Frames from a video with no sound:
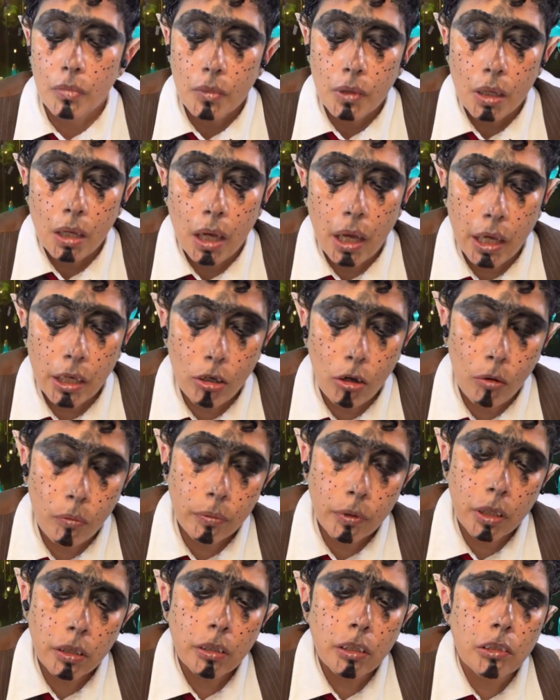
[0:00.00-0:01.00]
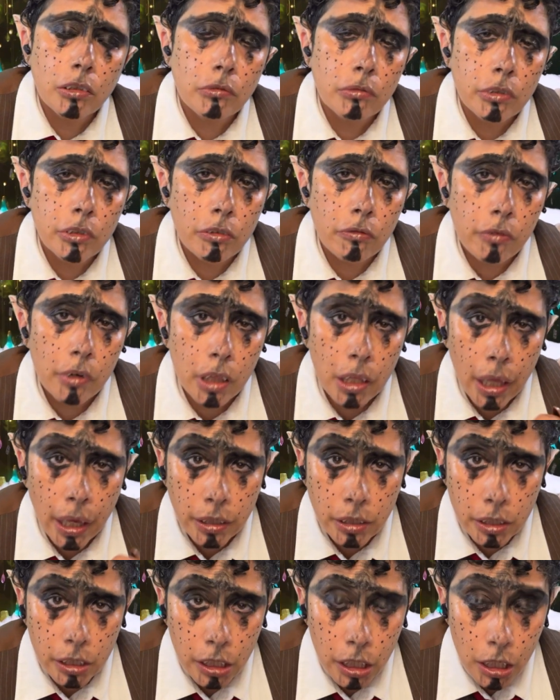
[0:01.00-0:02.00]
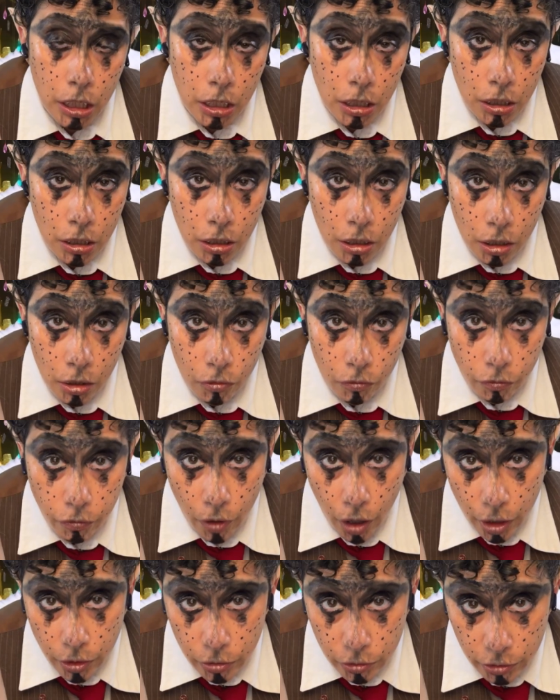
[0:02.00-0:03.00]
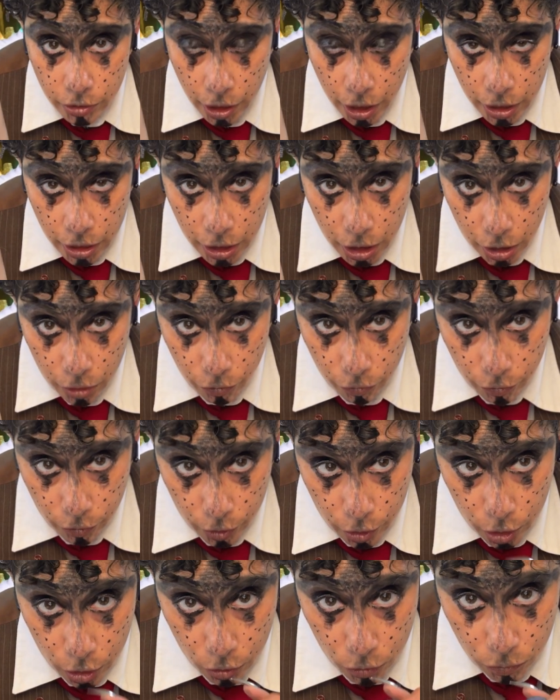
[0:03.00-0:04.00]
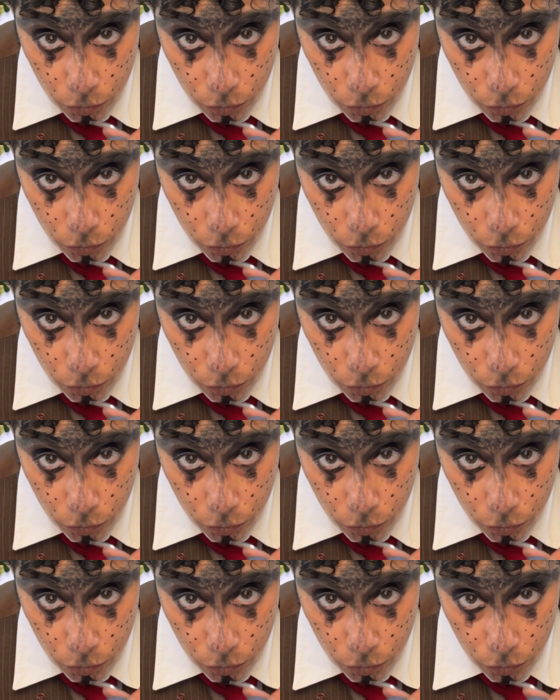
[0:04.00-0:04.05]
I hope that this was a relaxing Father's Day gift for you.